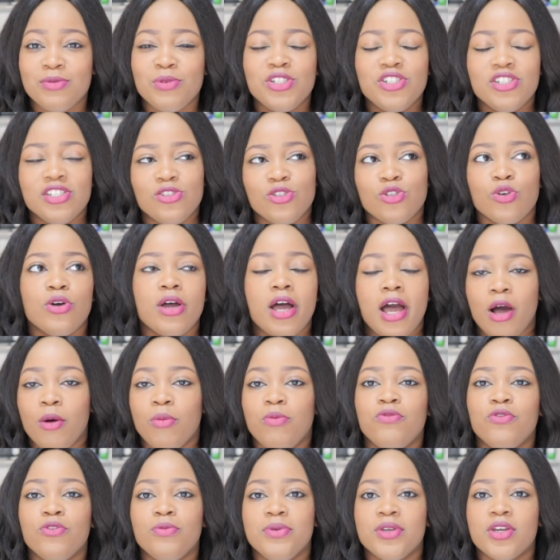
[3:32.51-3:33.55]
which is so
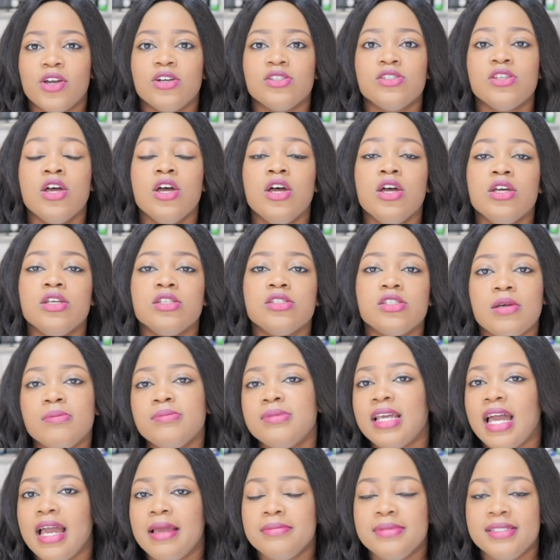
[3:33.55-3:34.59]
helpful because
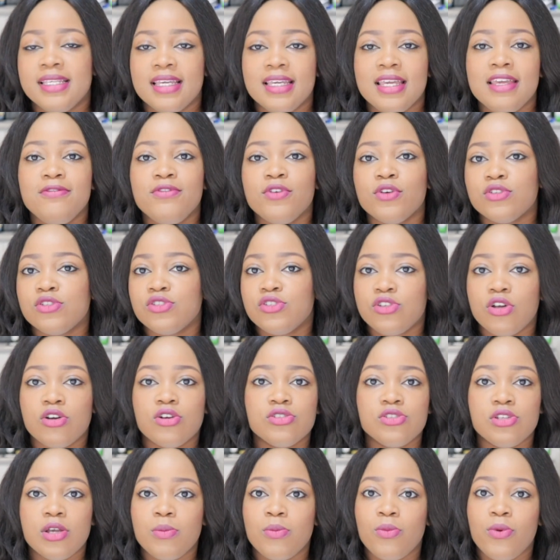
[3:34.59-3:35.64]
sometimes if you're
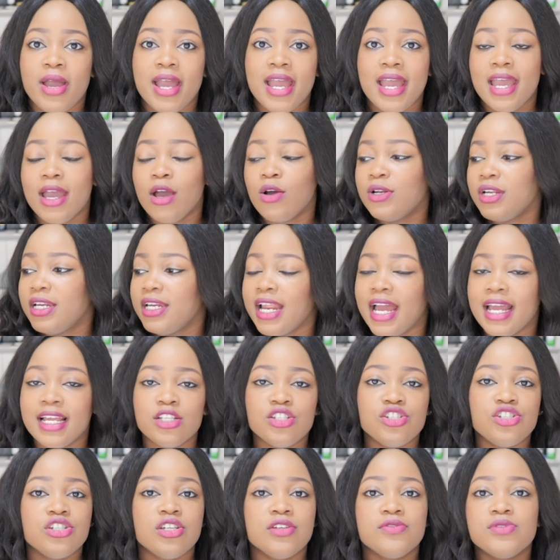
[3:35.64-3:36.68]
stuck somewhere on a
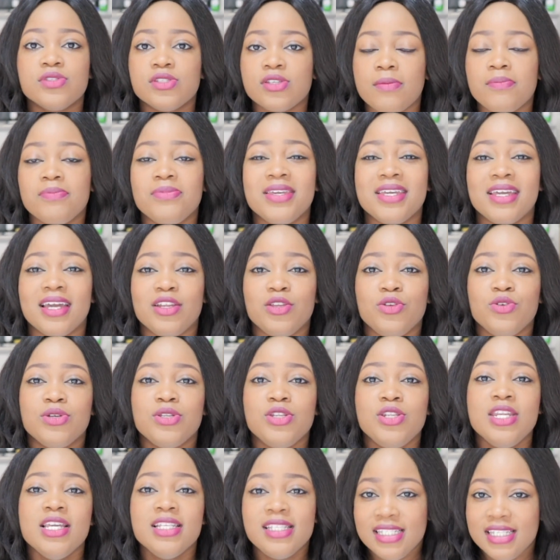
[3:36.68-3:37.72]
night shift, something, and
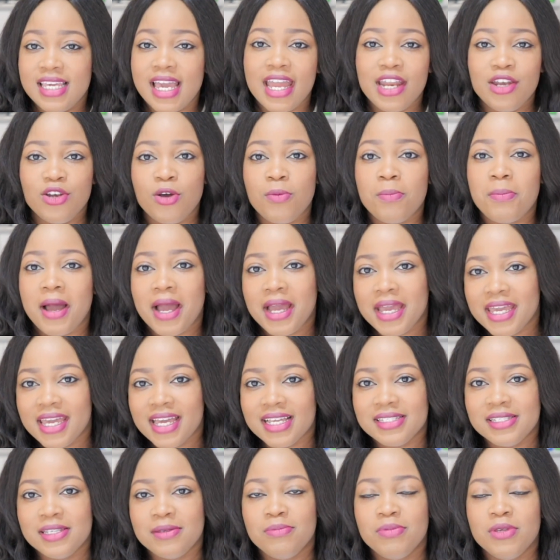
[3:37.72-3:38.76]
you need to get a number
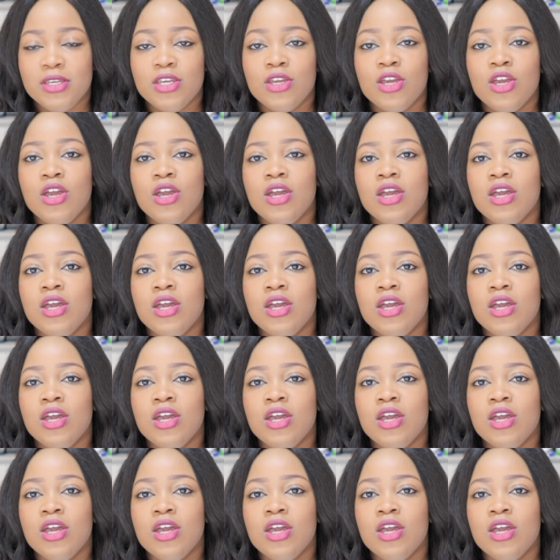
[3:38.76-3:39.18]
ASAP,